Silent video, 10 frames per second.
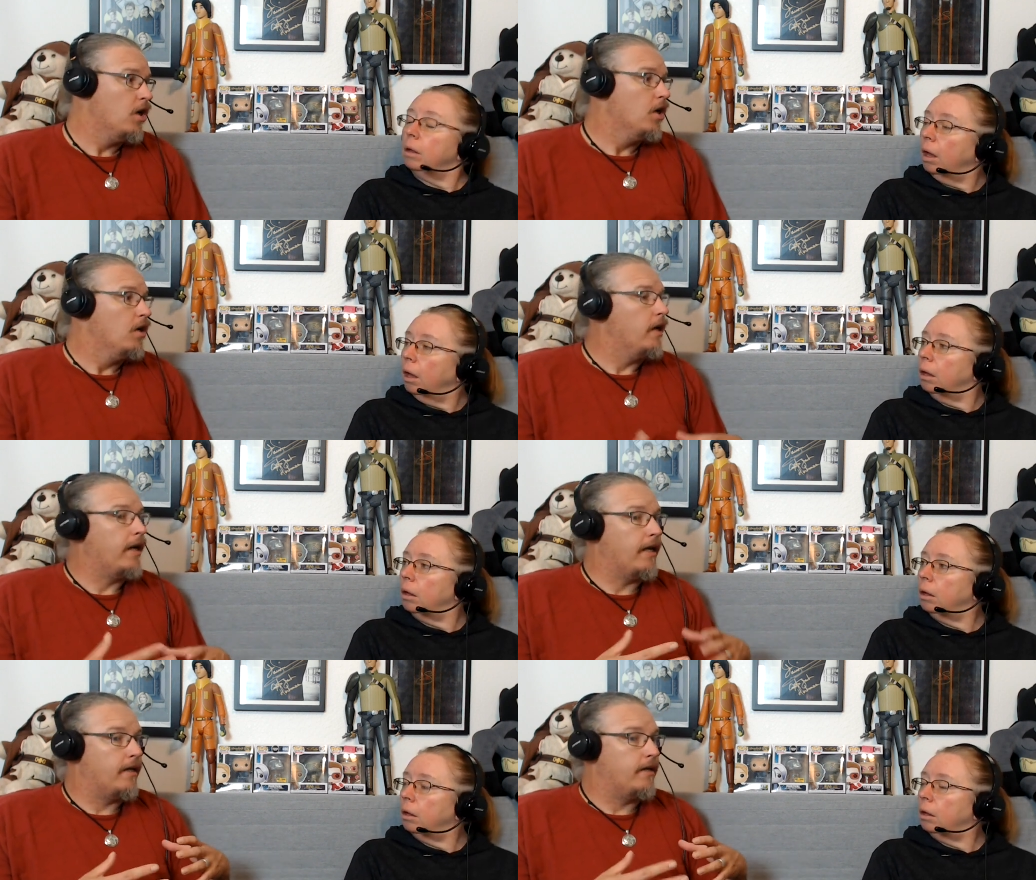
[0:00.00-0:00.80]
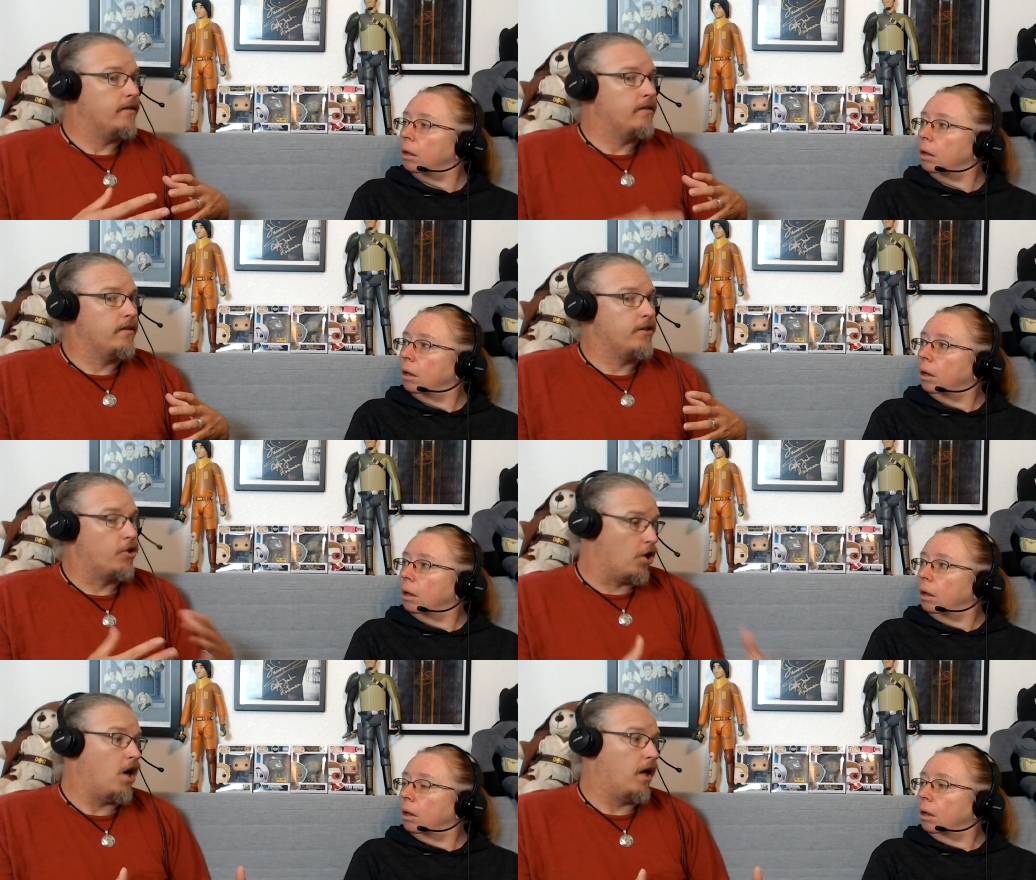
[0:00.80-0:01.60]
Speaker 1: Yeah. yeah. And
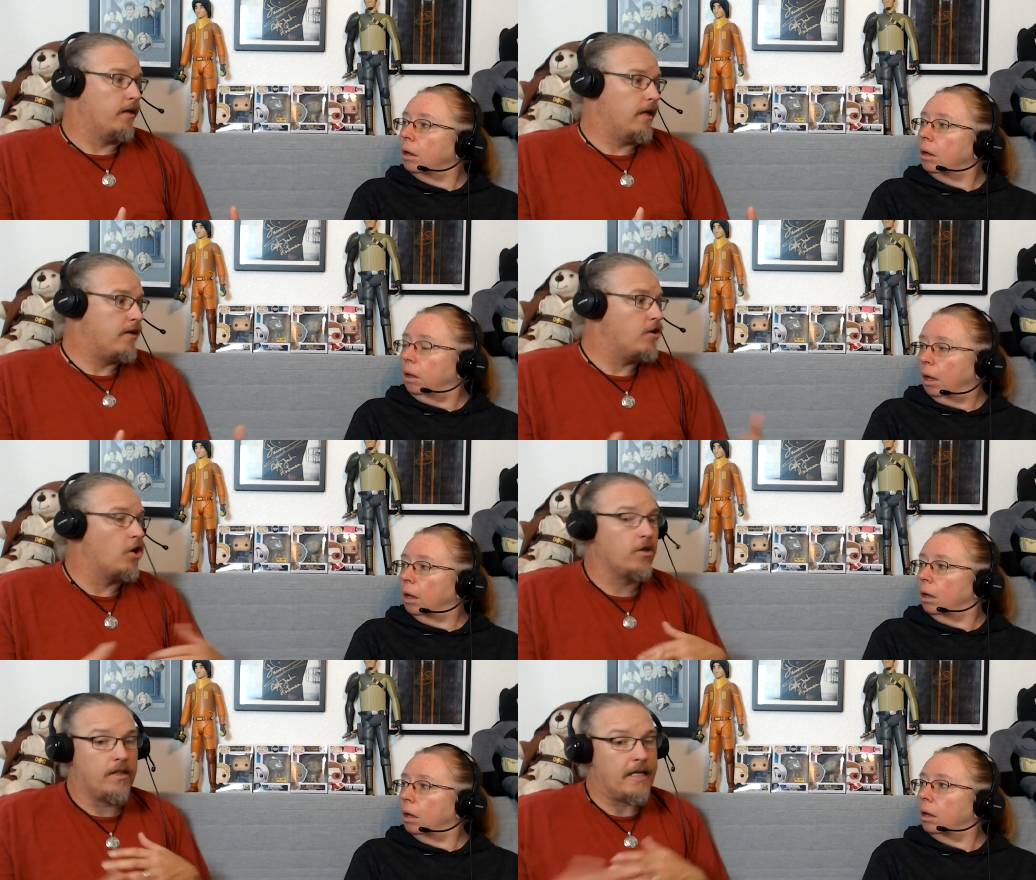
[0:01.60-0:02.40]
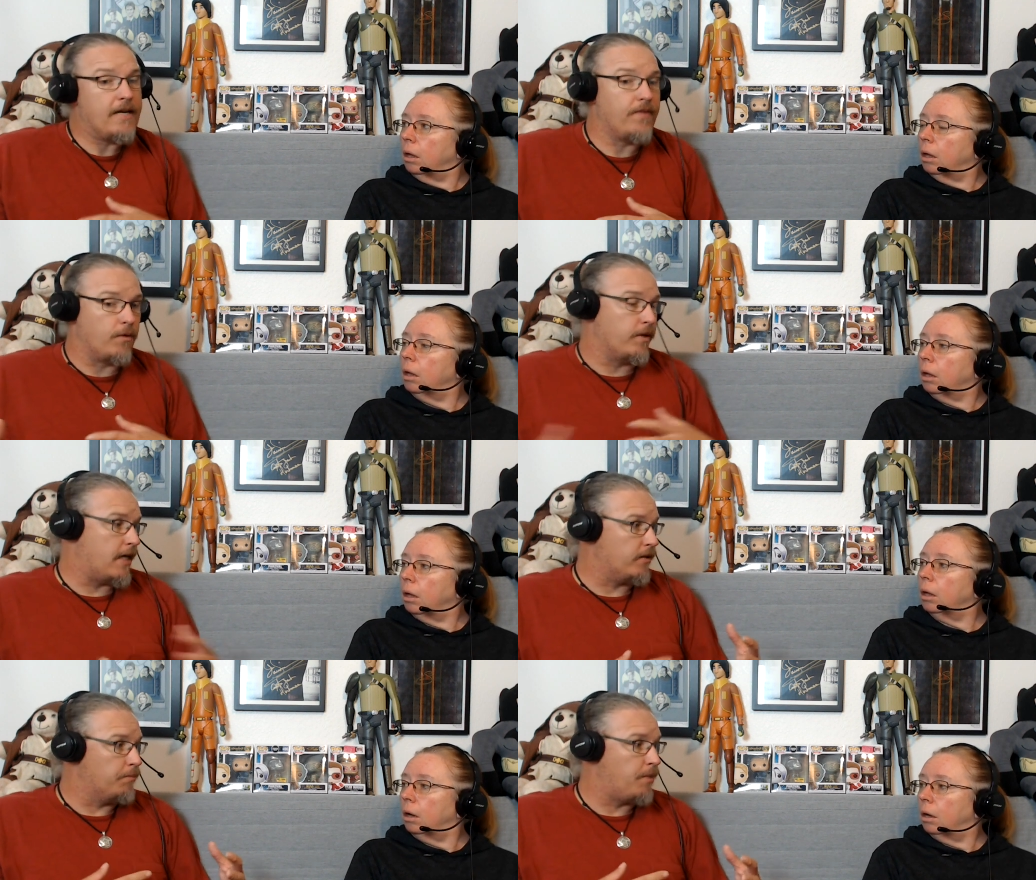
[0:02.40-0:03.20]
you're gone. And yeah. her leaving
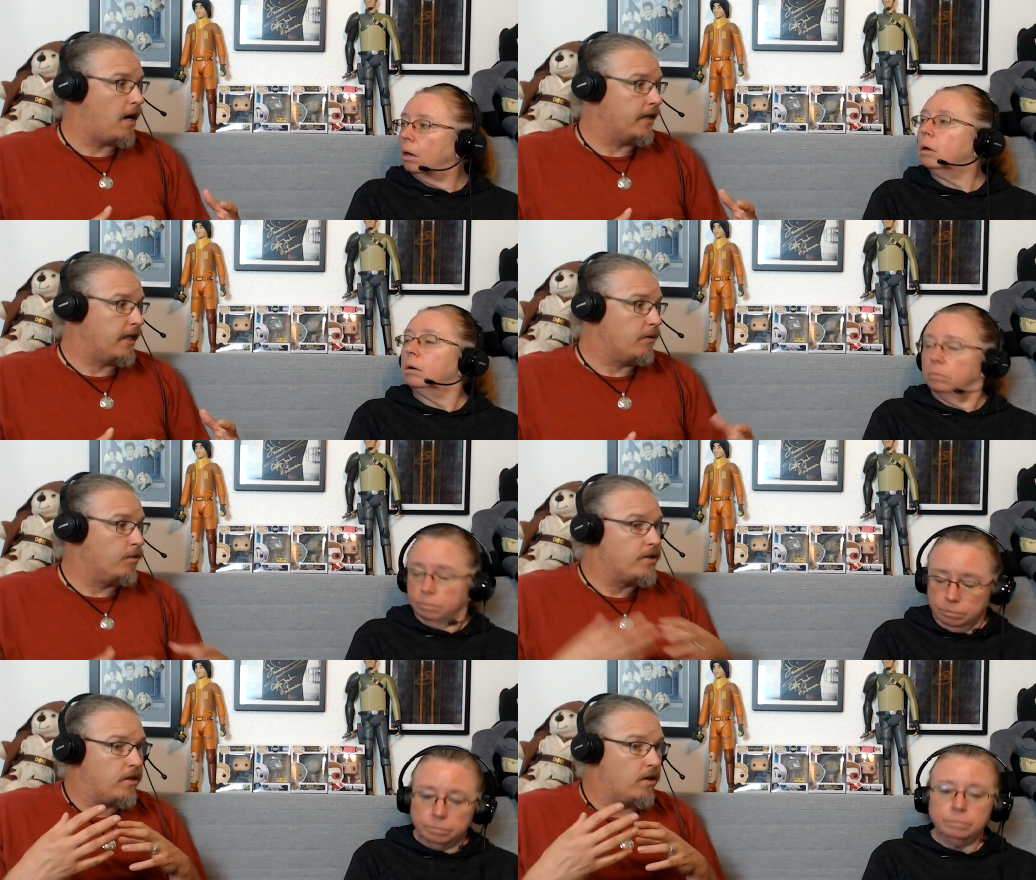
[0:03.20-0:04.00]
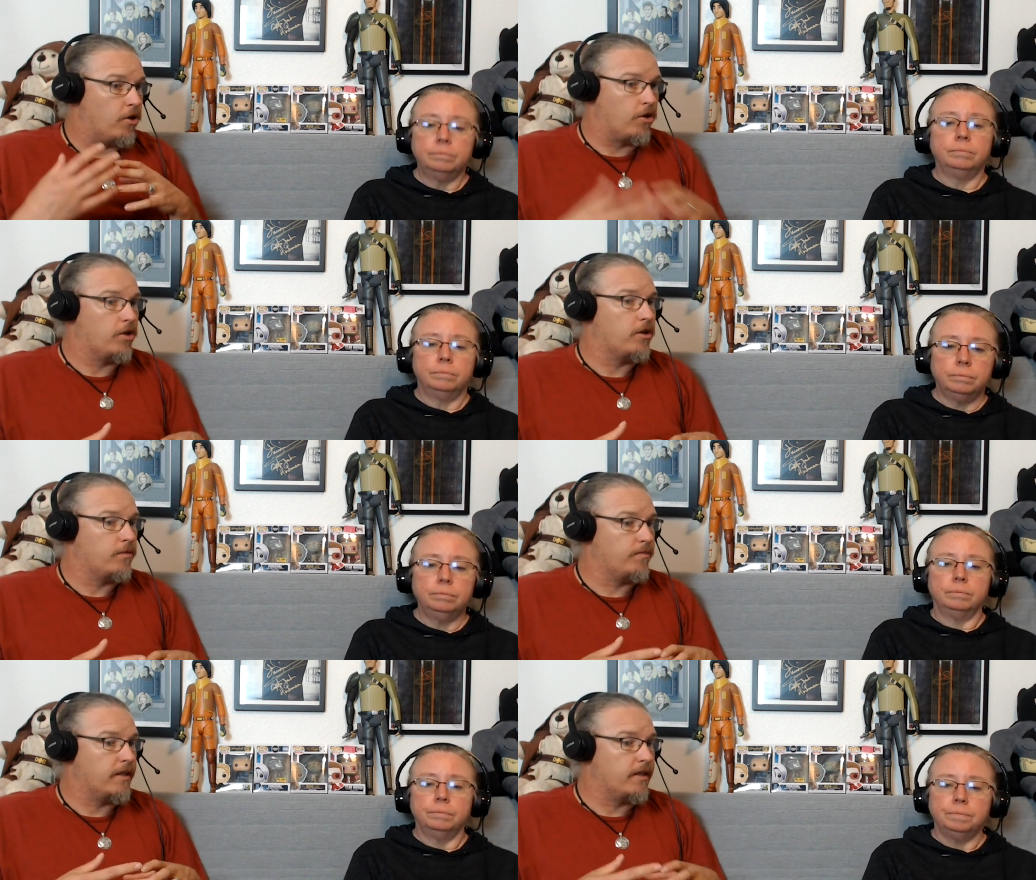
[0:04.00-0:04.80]
without the body was
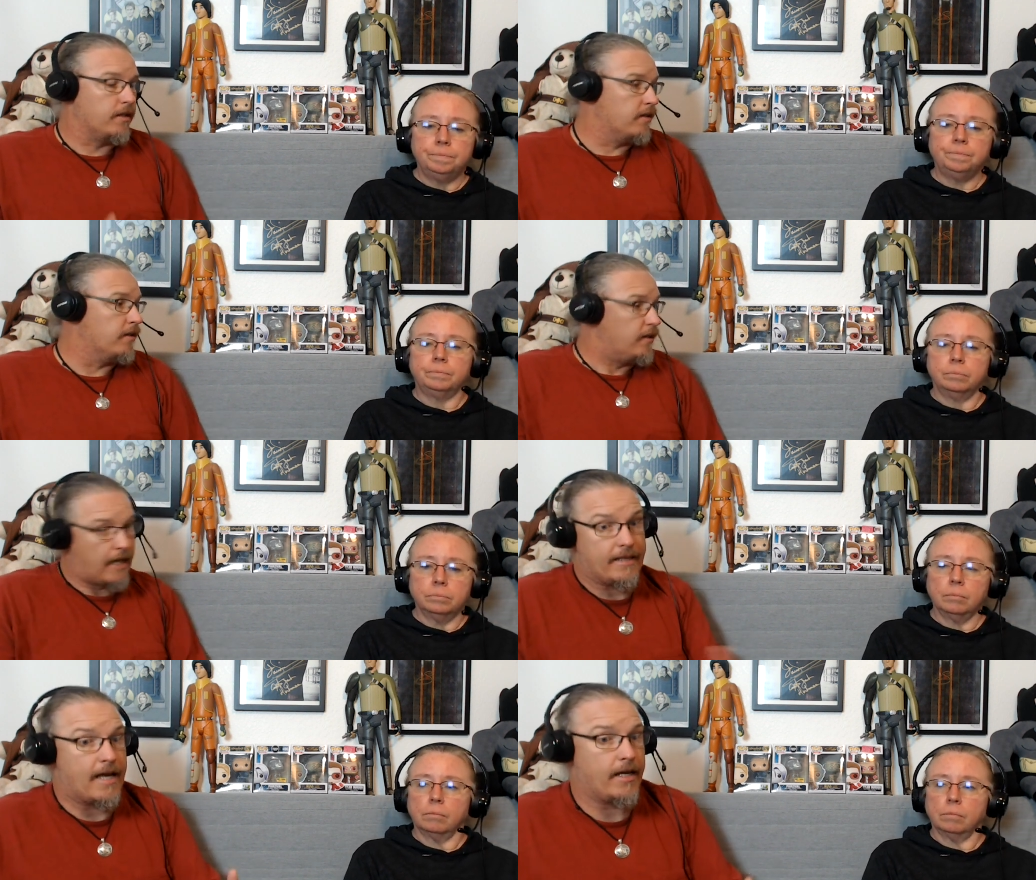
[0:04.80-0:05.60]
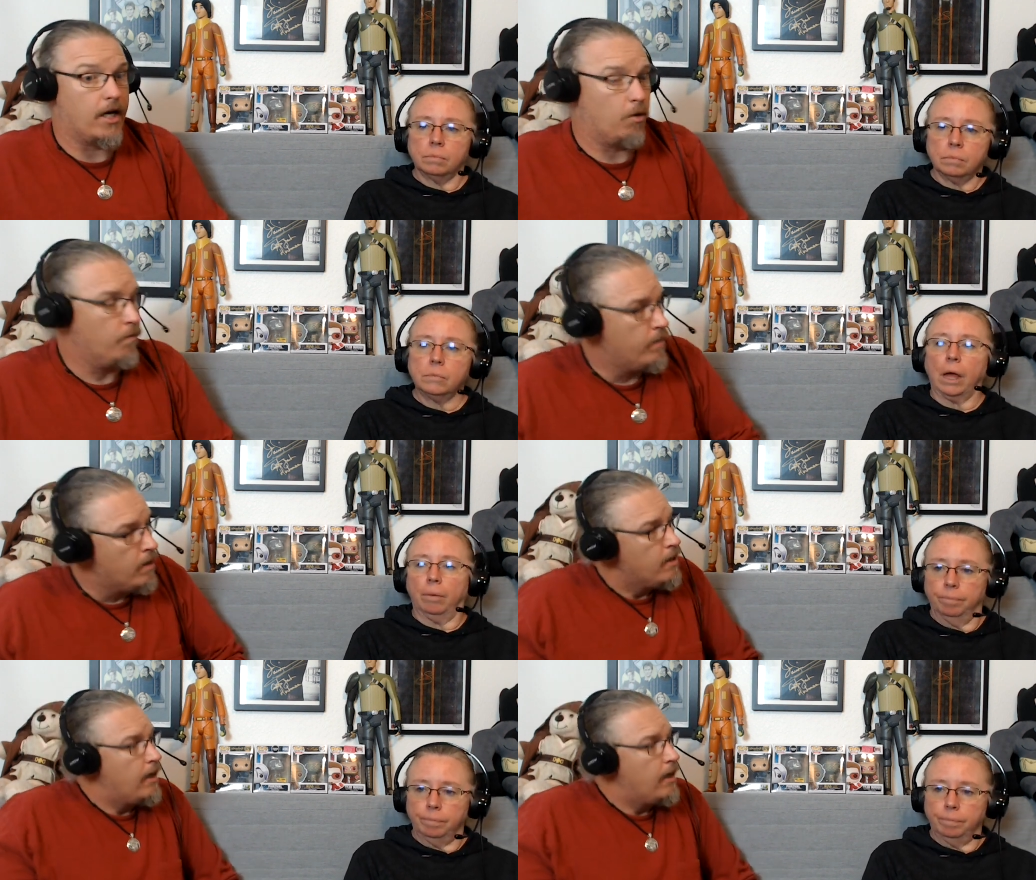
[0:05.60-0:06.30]
her letting that go. Yeah.